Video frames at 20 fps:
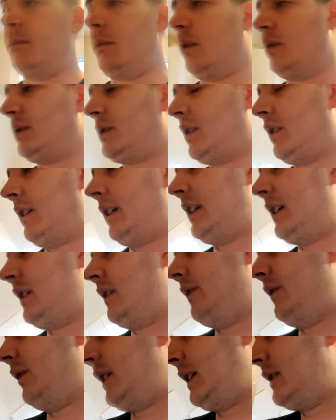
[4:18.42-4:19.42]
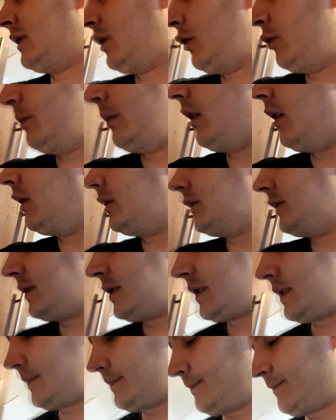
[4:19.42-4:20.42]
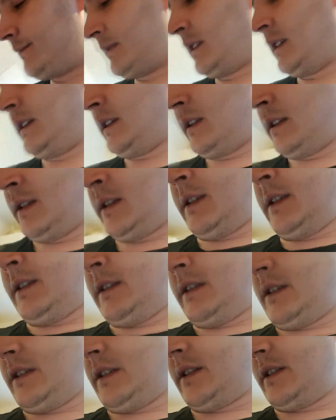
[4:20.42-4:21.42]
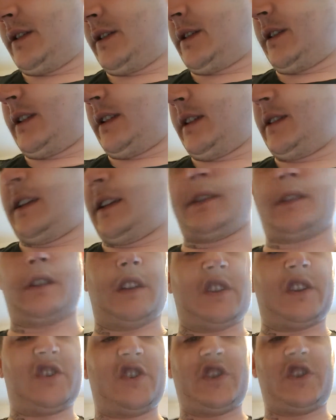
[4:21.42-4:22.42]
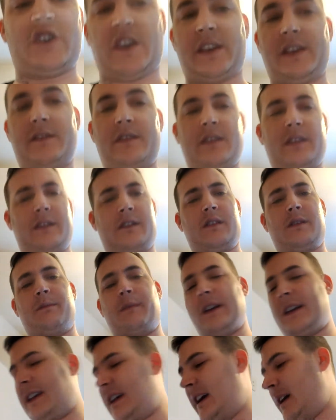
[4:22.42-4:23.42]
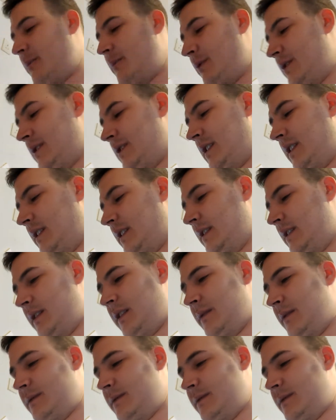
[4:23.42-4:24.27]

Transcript: Multi Avoito Mines, because they taste like shit. My camera today.